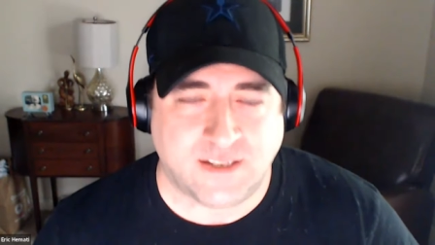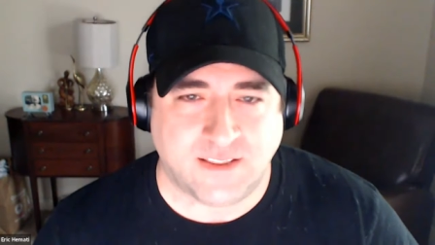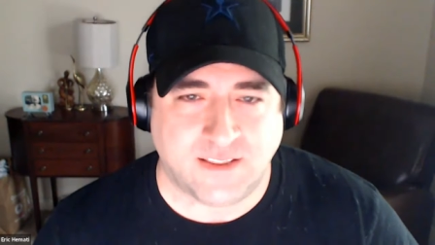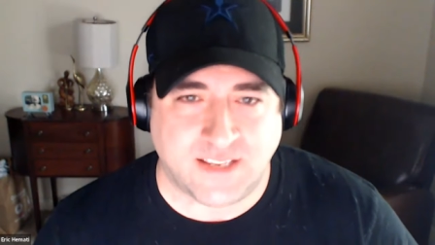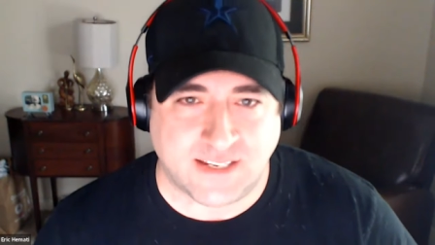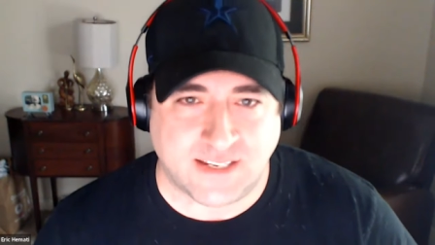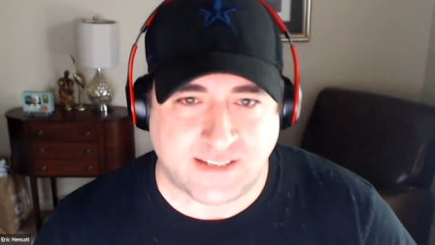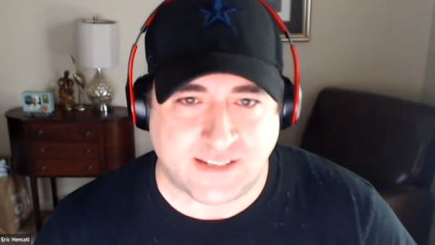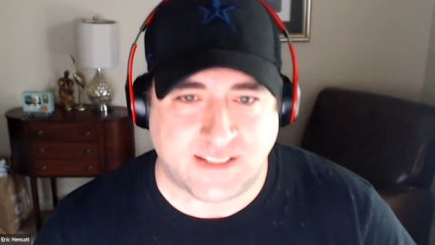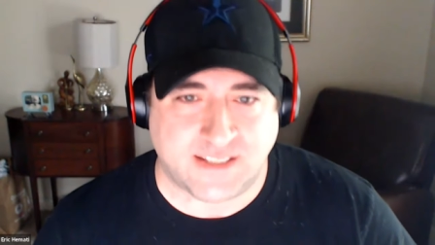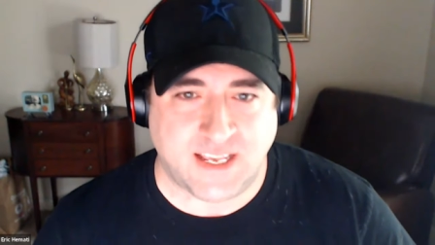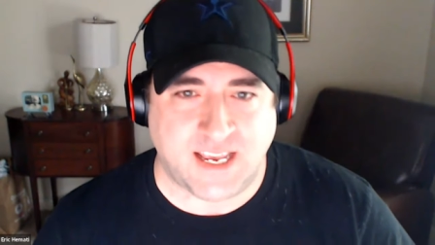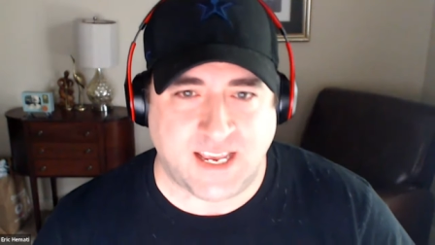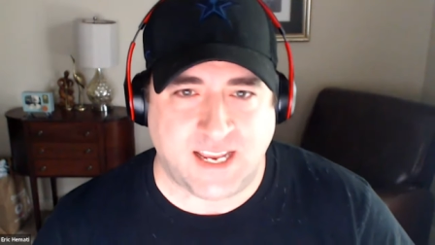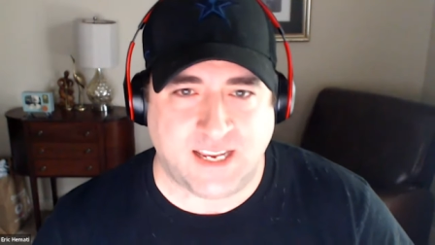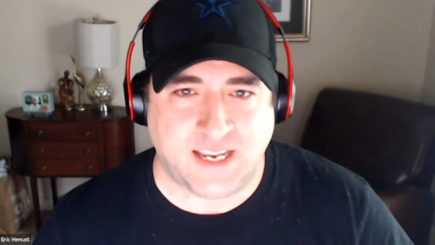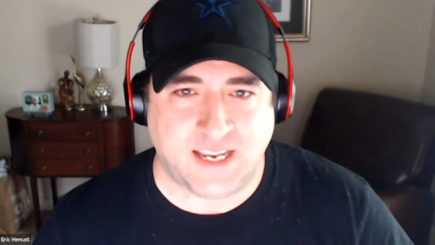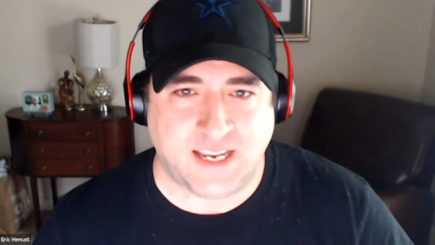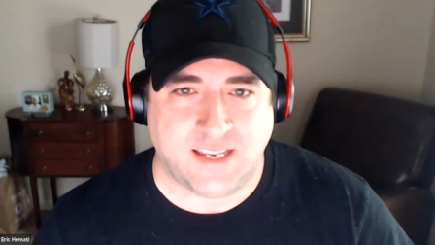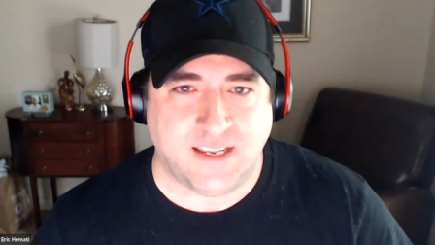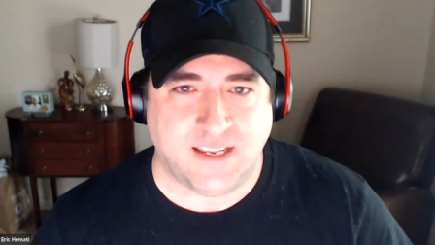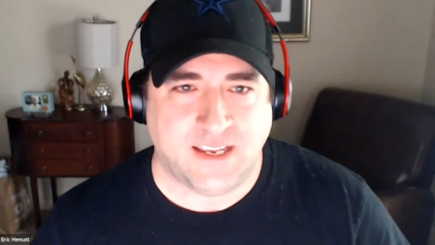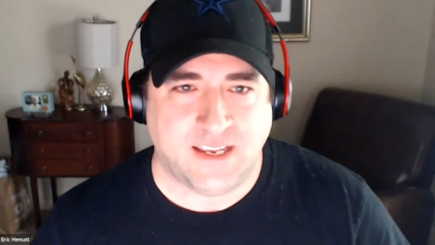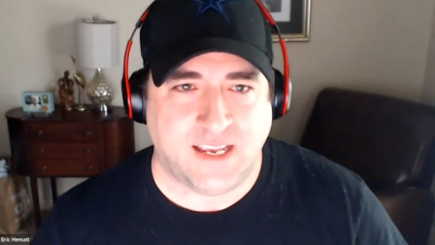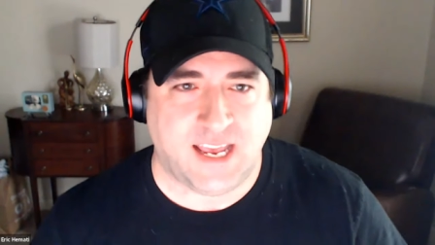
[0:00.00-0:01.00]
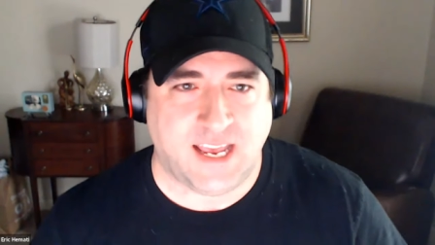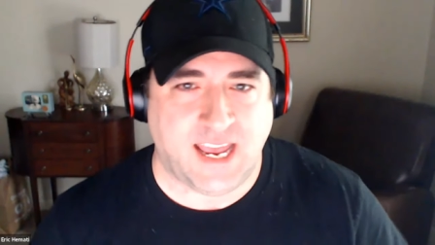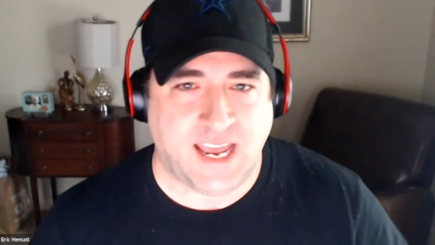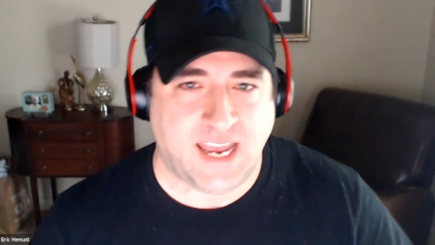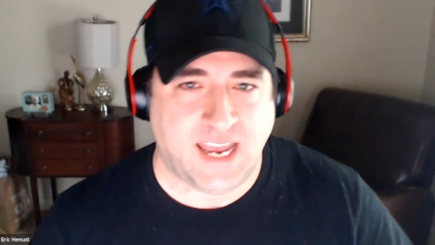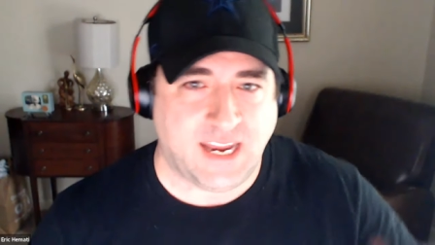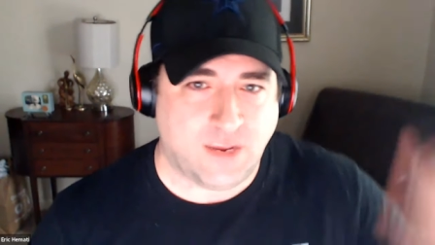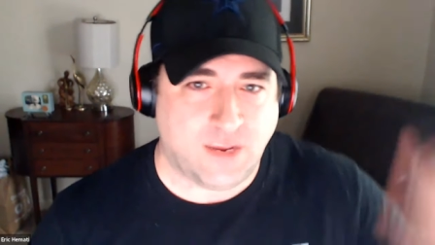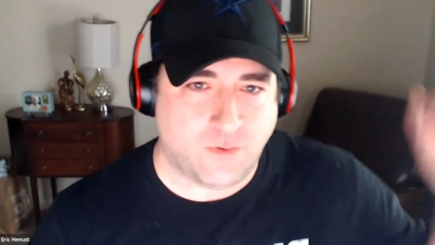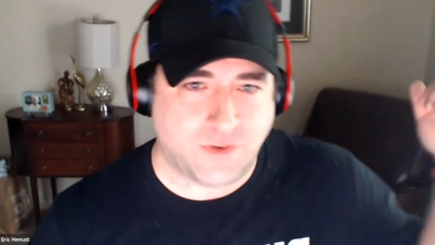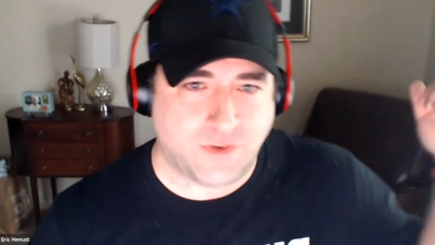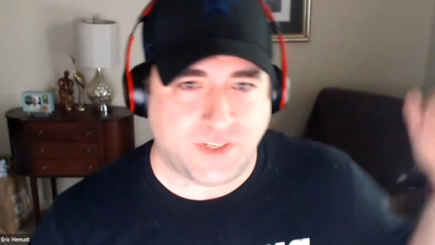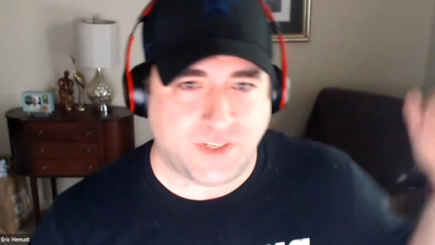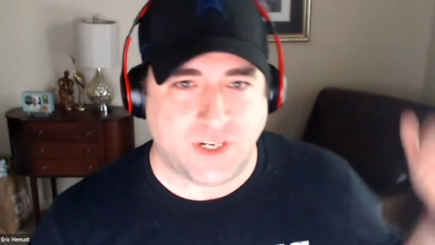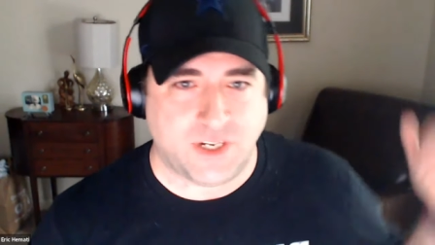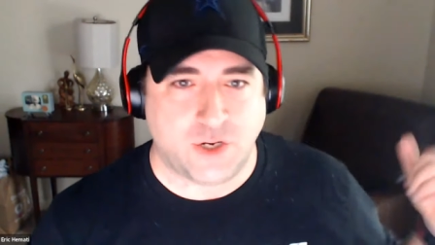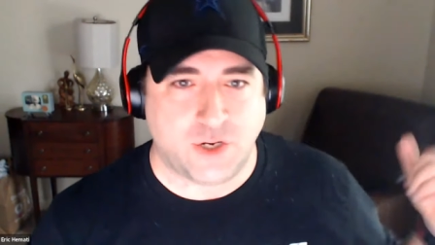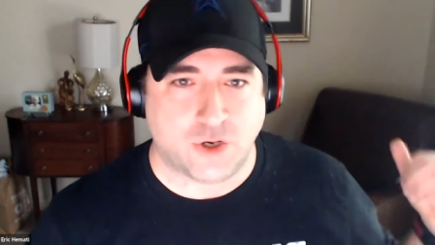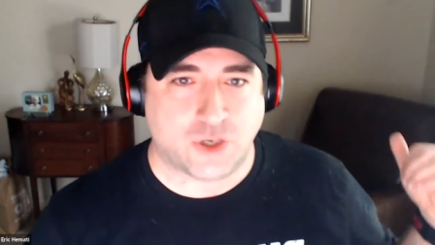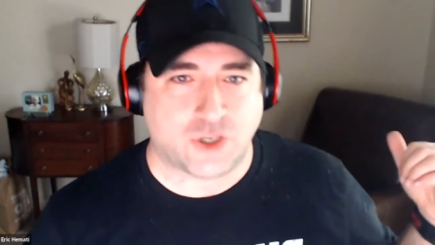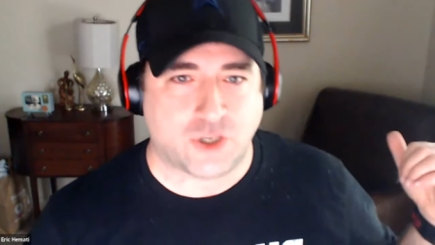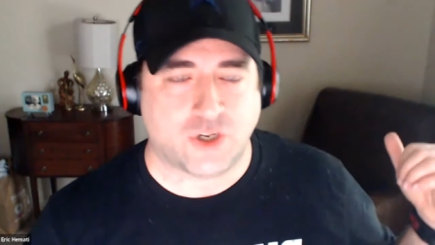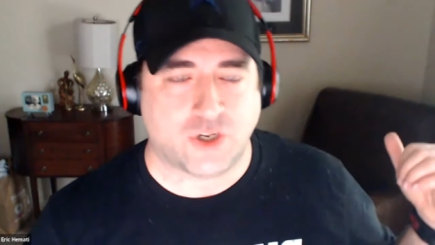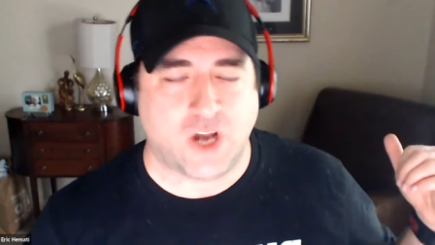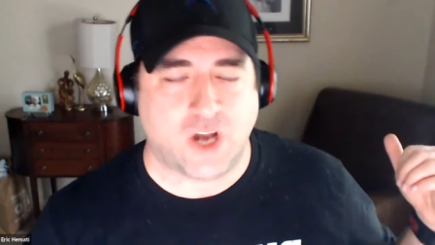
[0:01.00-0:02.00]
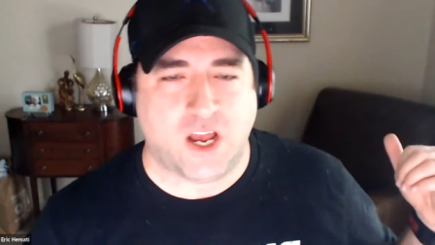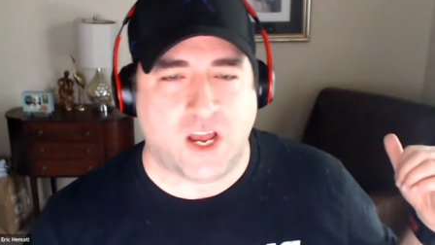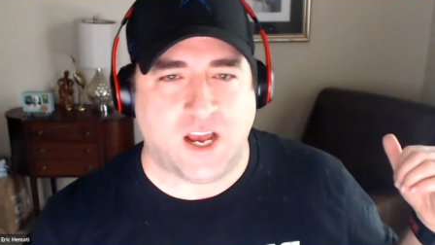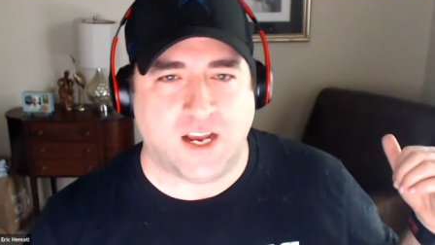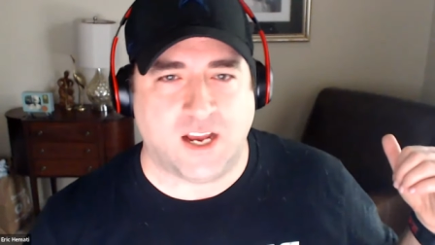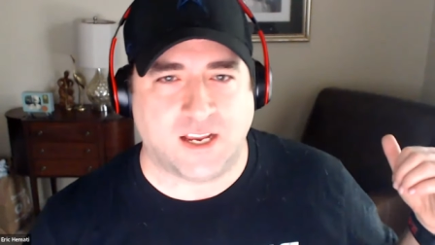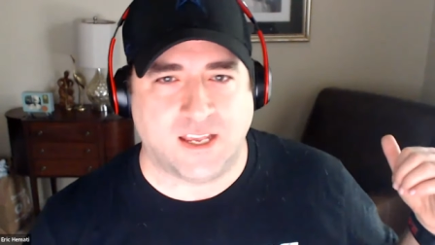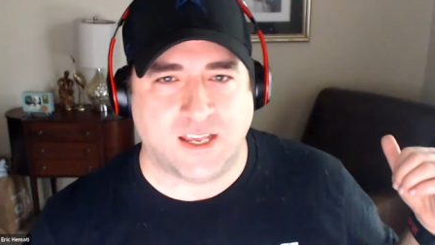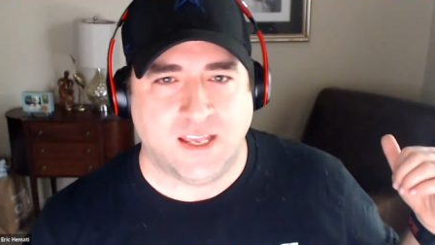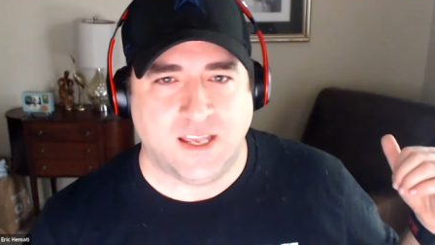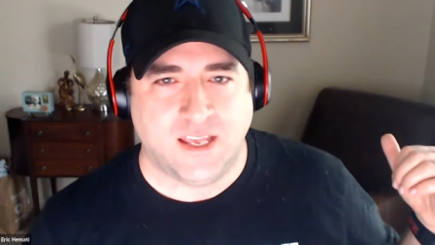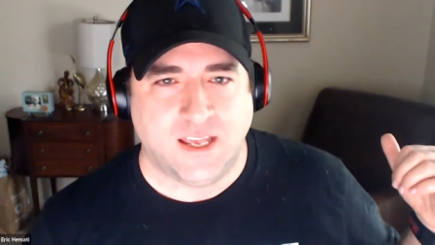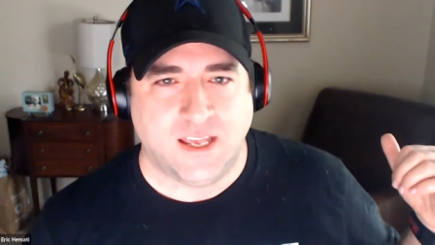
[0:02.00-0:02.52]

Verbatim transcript: to this thing and it was in your trunk